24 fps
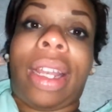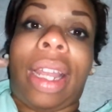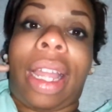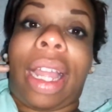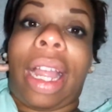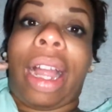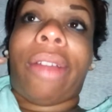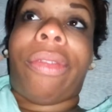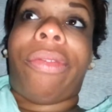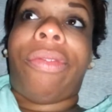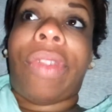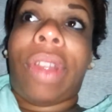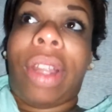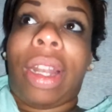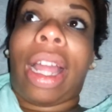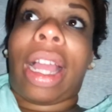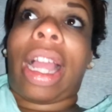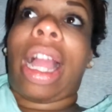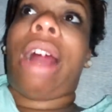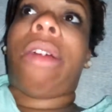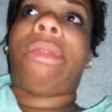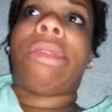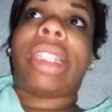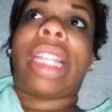Like, I felt
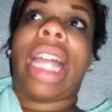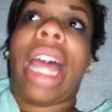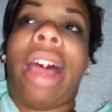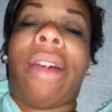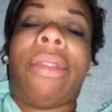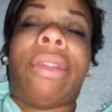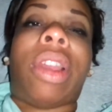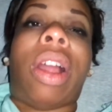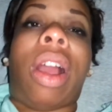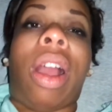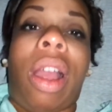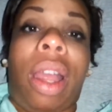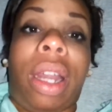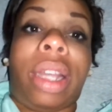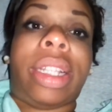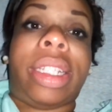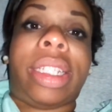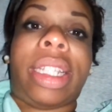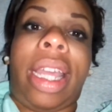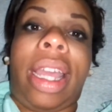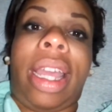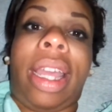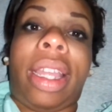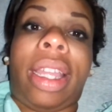like I was having a heart
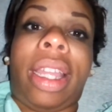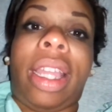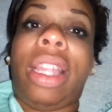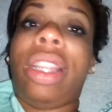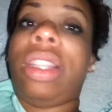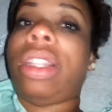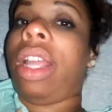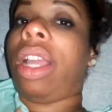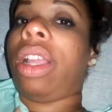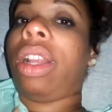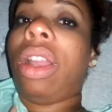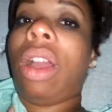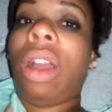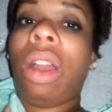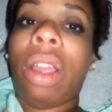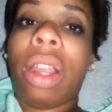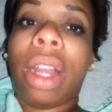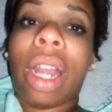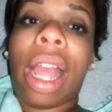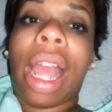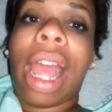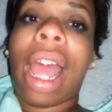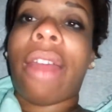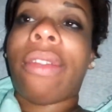attack. It's like, no, you're
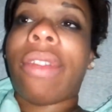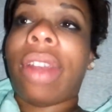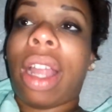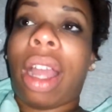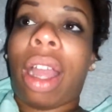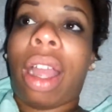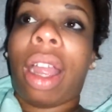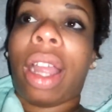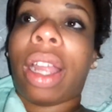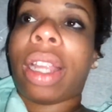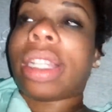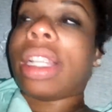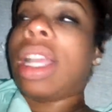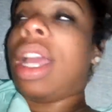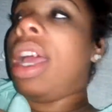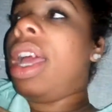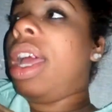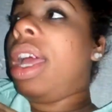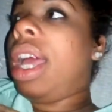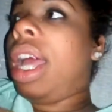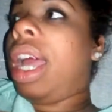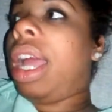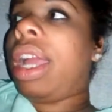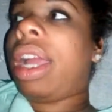not having a heart.
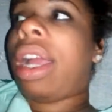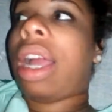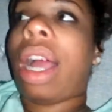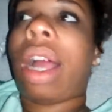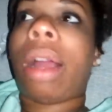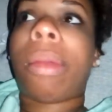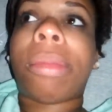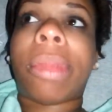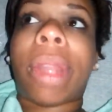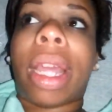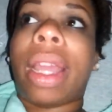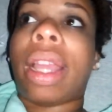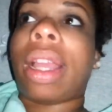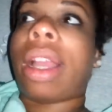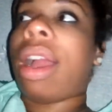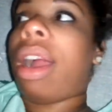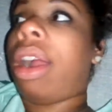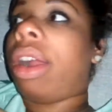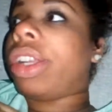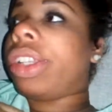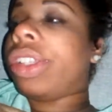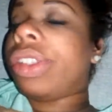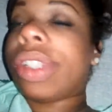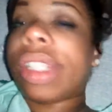I'm like,
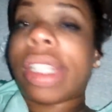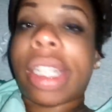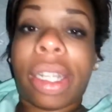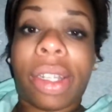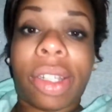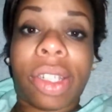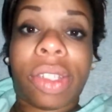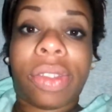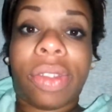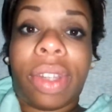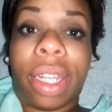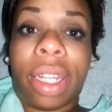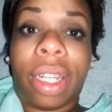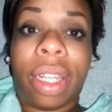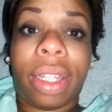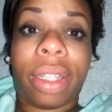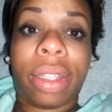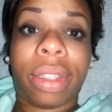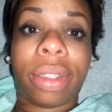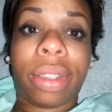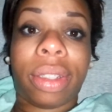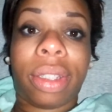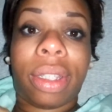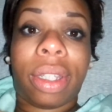are you serious right
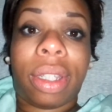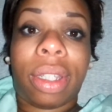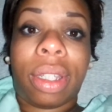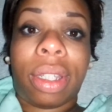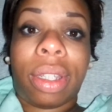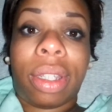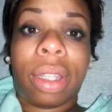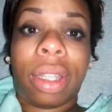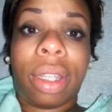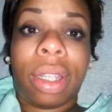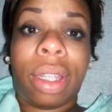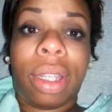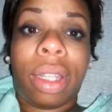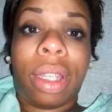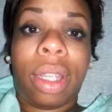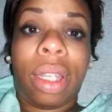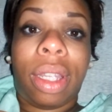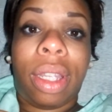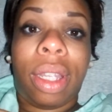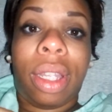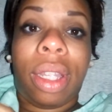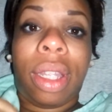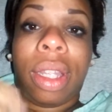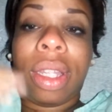now?
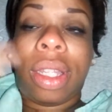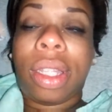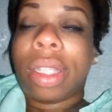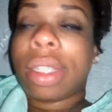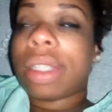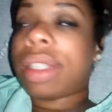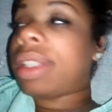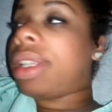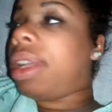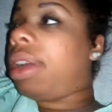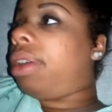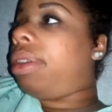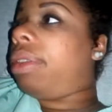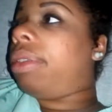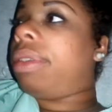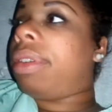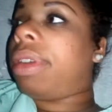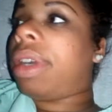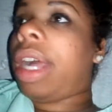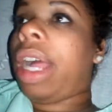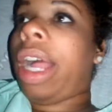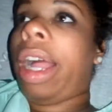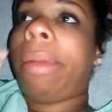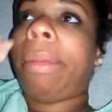So,
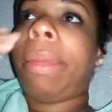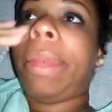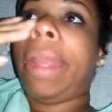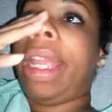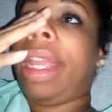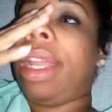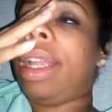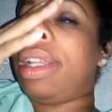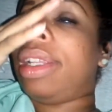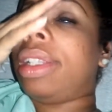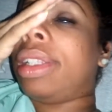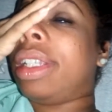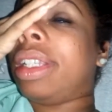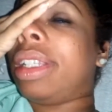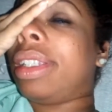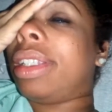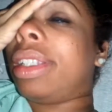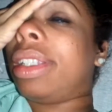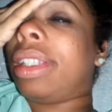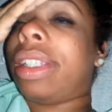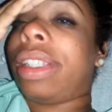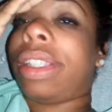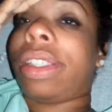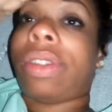I mean, this
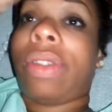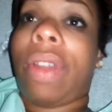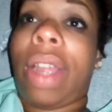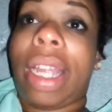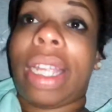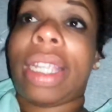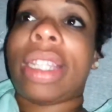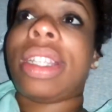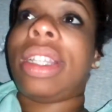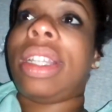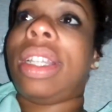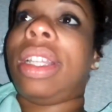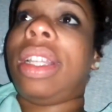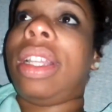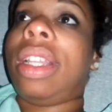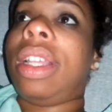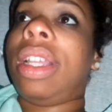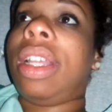is just crazy.